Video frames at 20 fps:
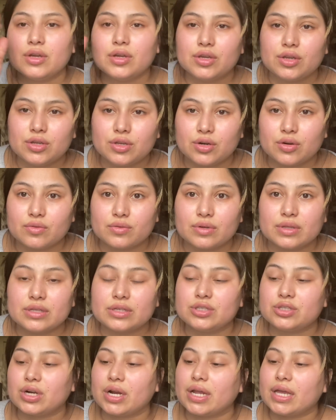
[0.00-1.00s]
you know, really
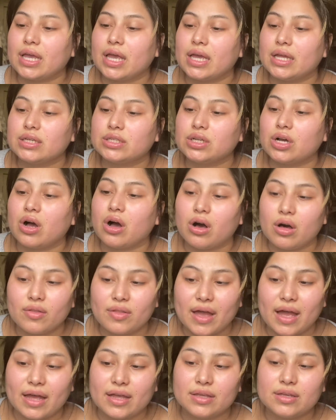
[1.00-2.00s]
trying to get into all
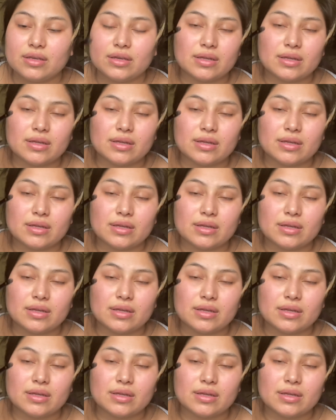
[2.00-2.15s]
that.